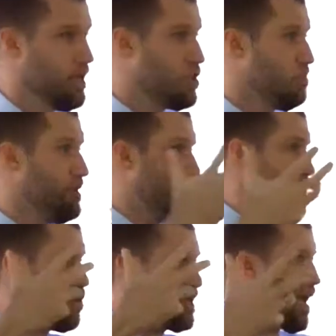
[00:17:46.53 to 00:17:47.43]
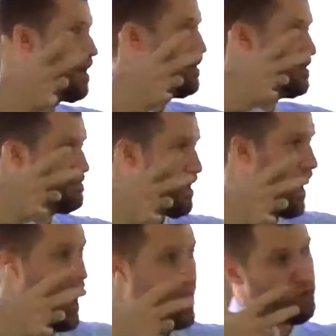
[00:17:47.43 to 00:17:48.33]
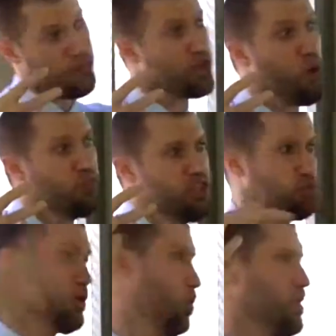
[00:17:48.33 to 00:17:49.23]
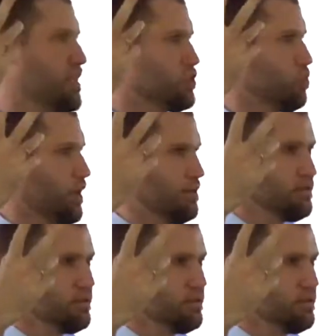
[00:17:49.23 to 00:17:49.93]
And you'd be like, okay, I'd rather go with this one or with this one.